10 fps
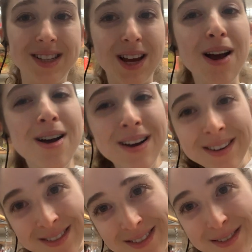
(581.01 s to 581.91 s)

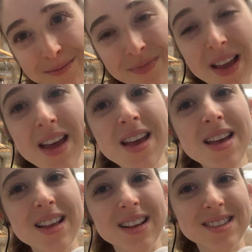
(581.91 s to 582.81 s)
so
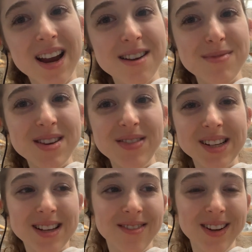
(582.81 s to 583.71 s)
that's kind of me
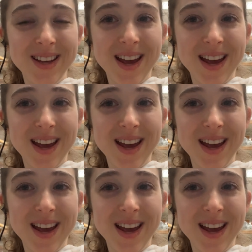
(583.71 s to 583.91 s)
because I really